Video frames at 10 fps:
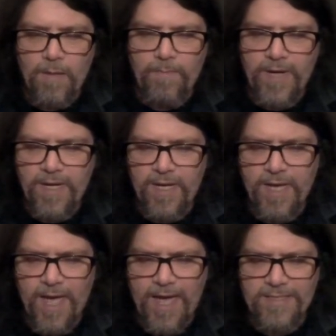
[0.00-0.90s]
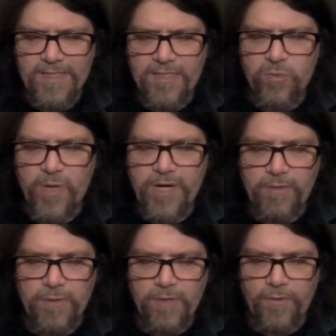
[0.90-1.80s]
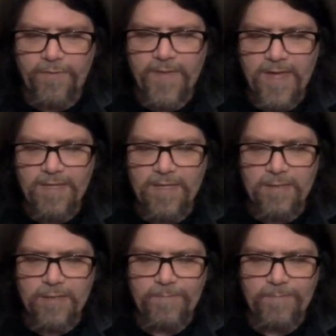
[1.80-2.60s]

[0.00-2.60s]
But it has this weird little thing that